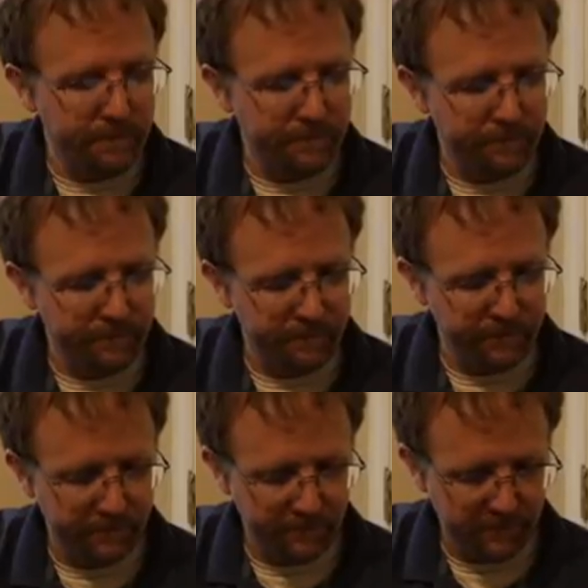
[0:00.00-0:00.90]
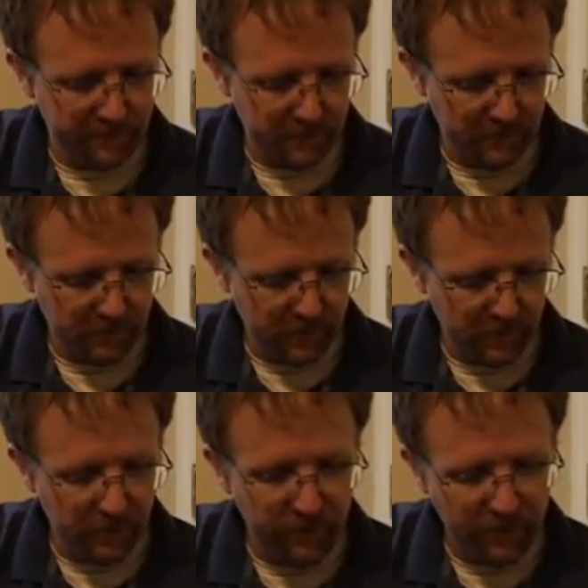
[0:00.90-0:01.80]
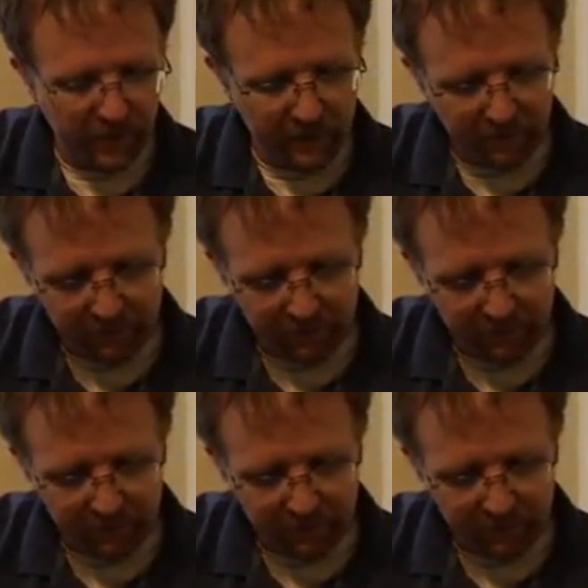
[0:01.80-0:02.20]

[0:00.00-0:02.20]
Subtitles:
E flat,